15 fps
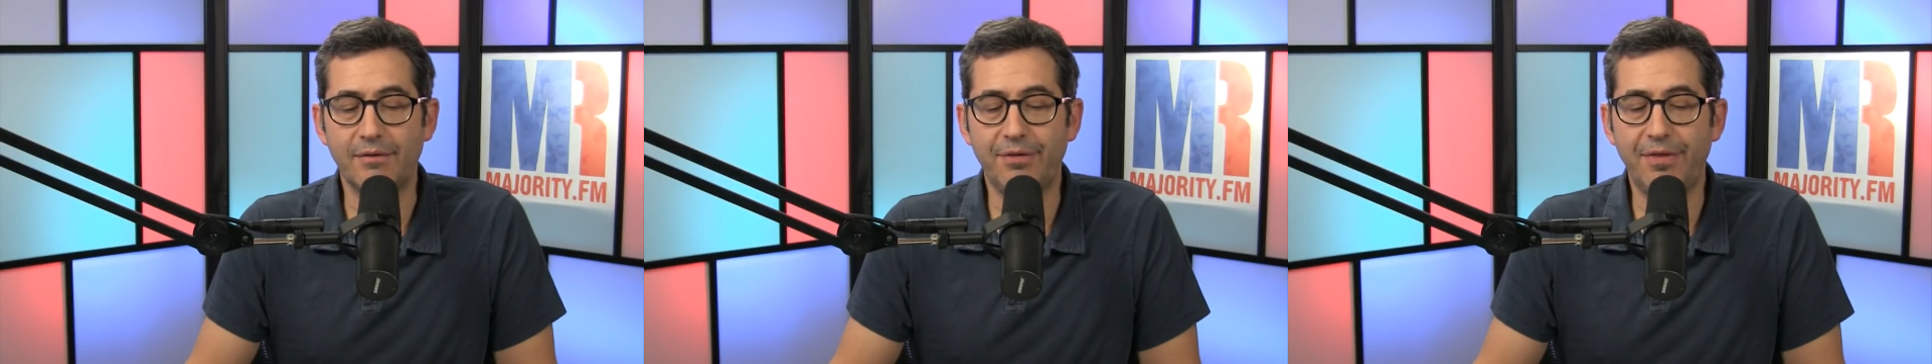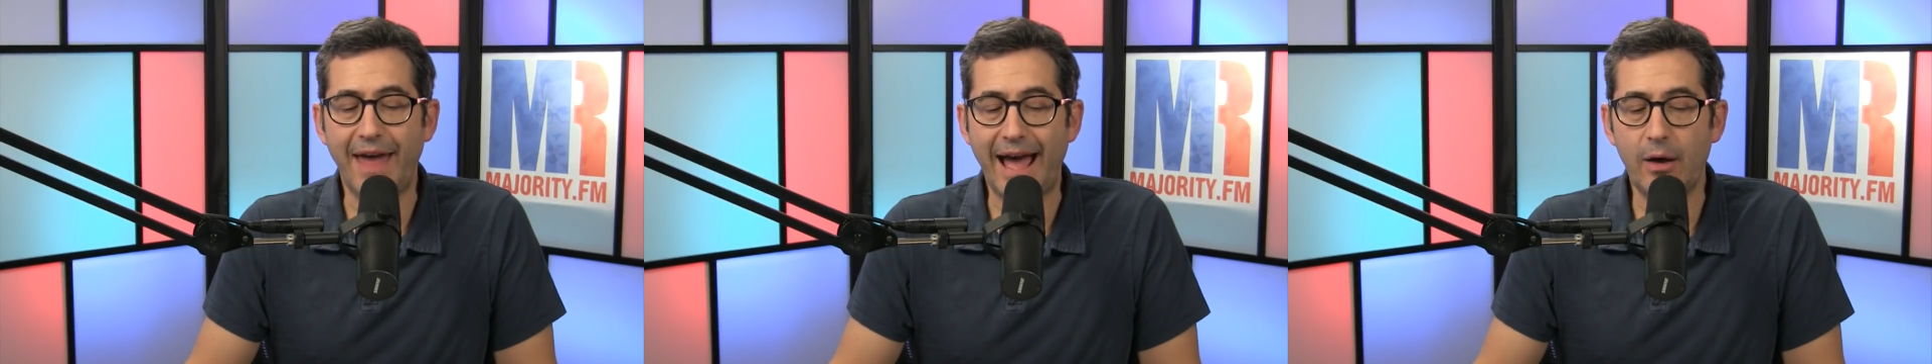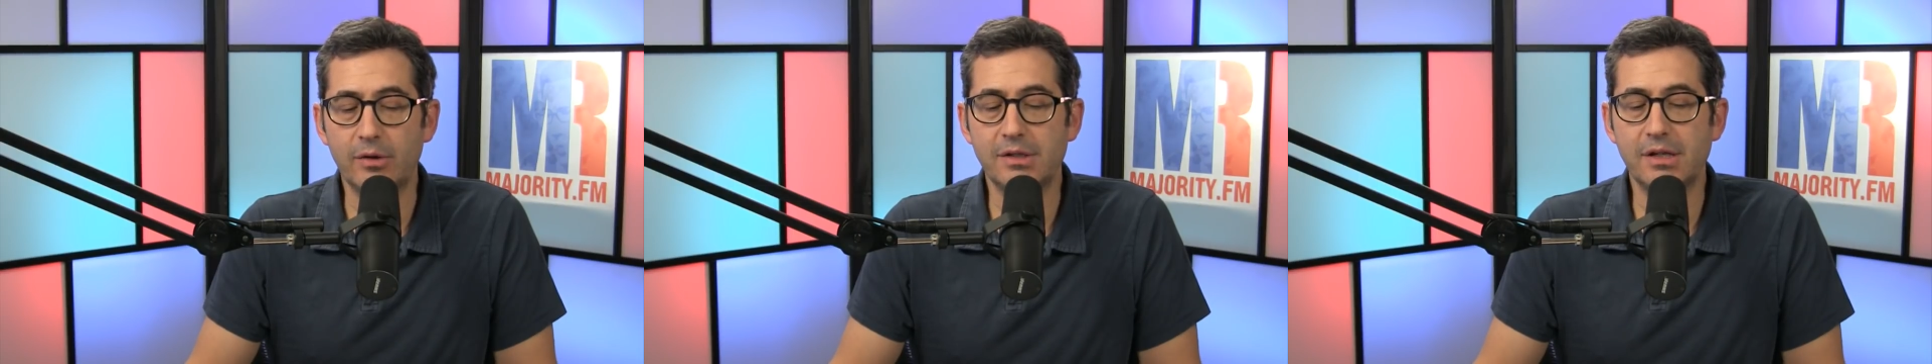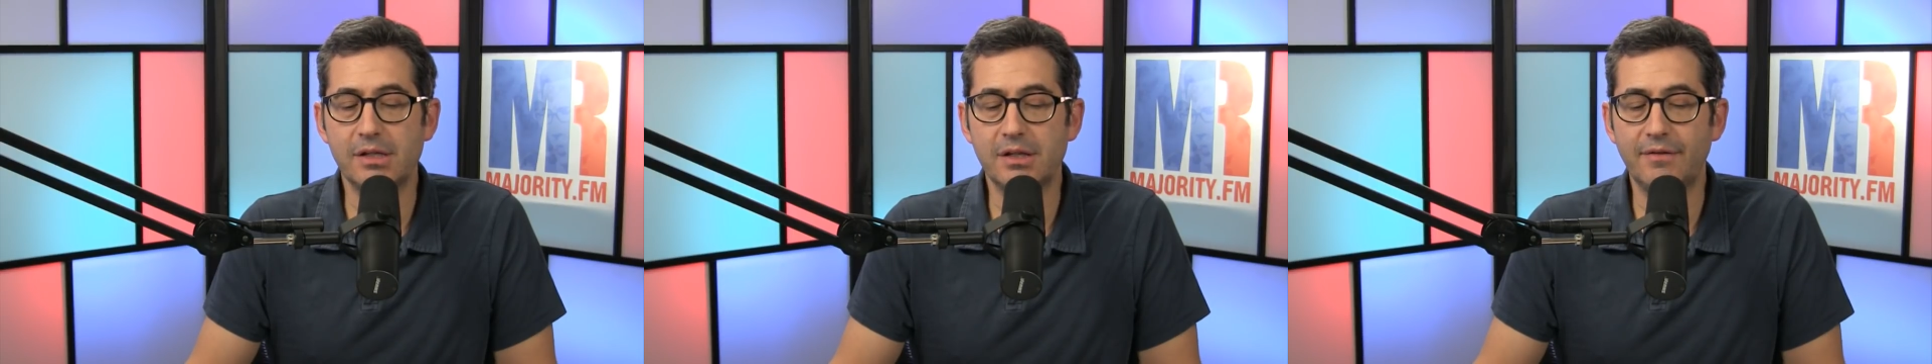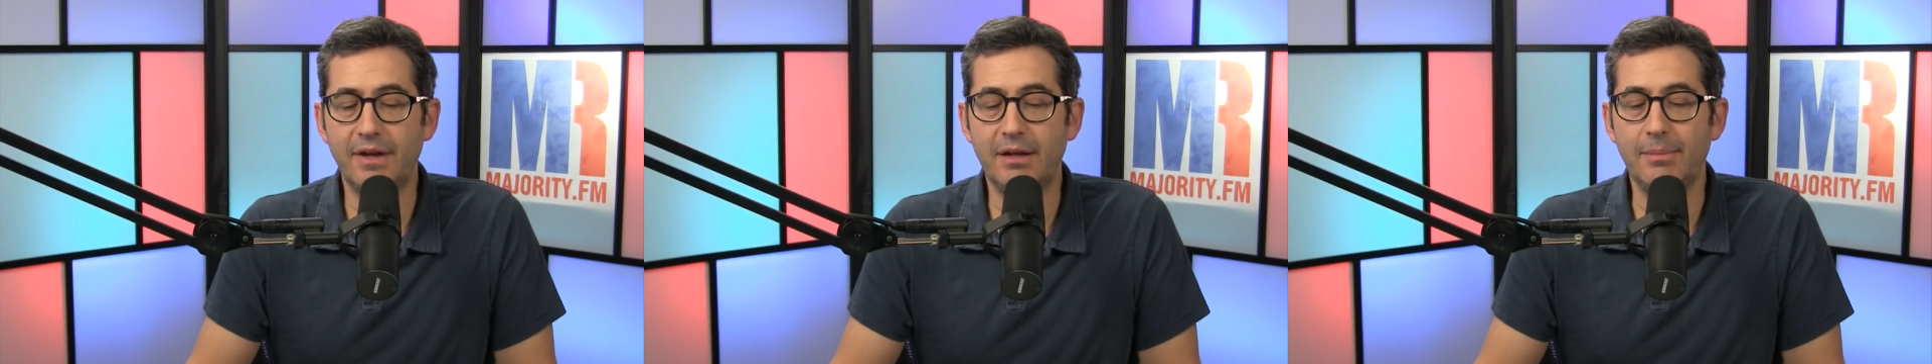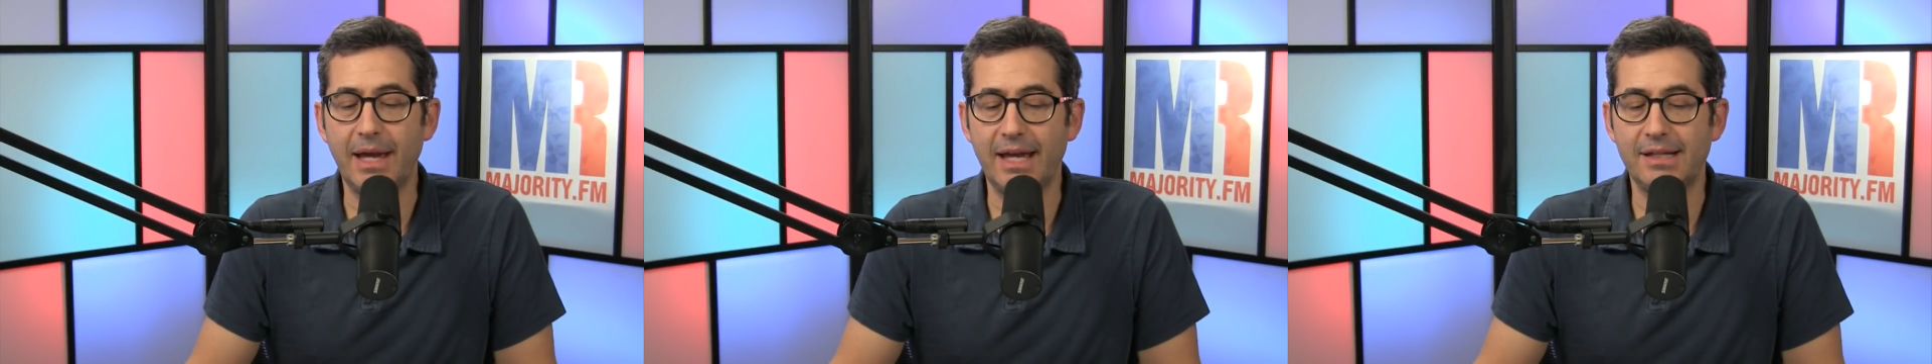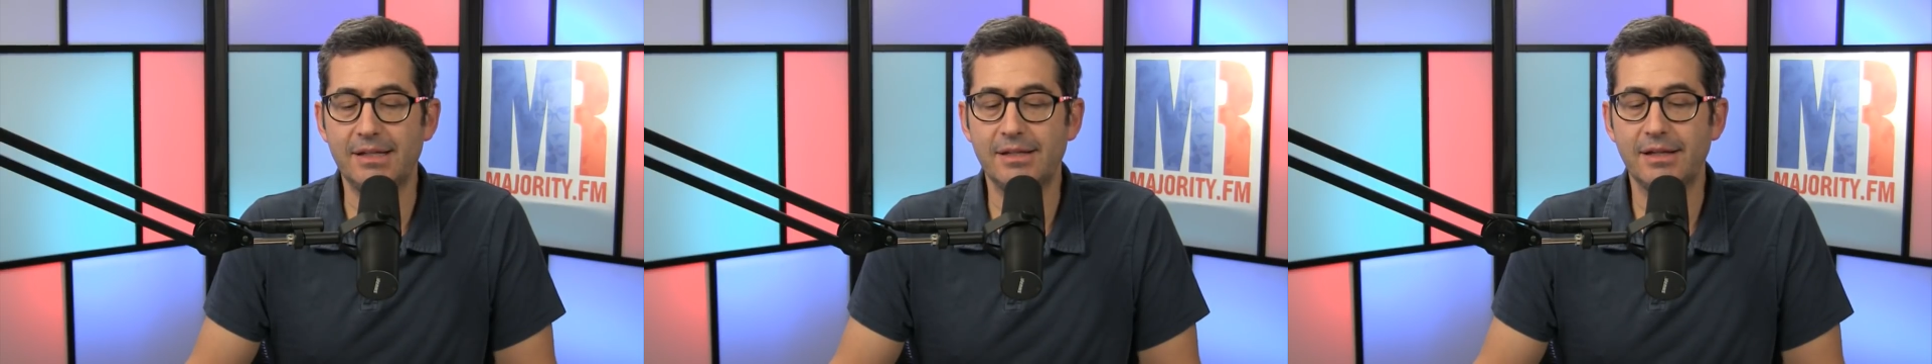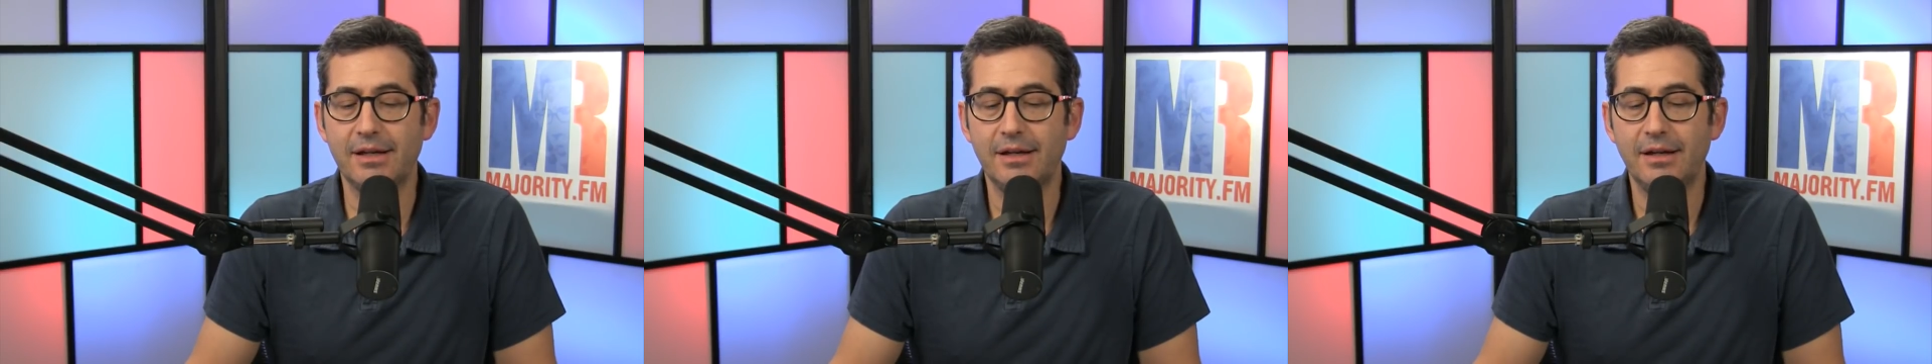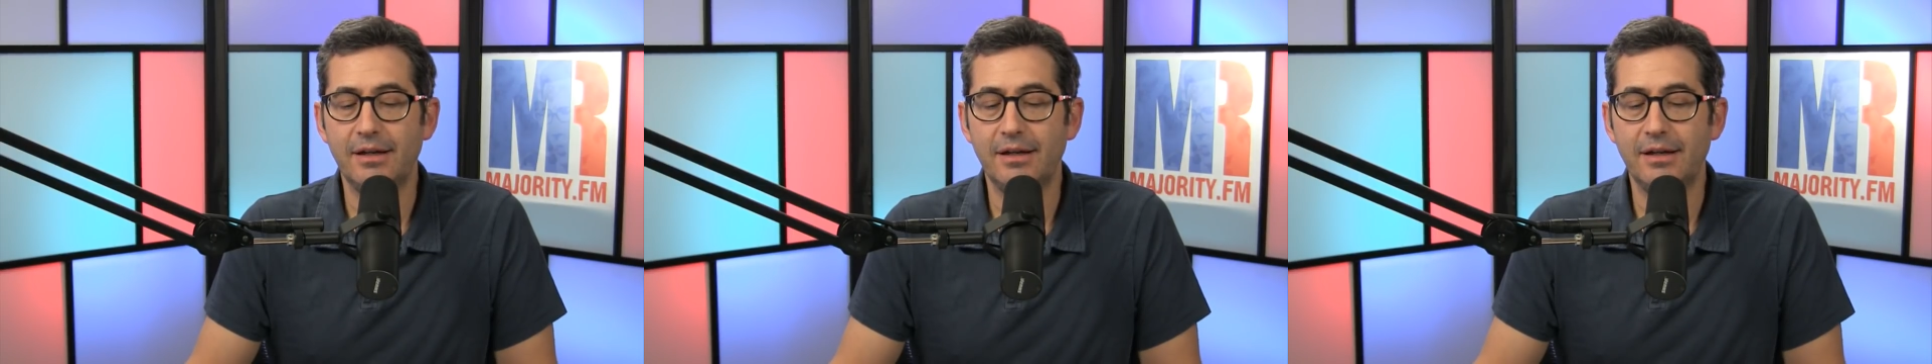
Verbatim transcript: of thousands of inmates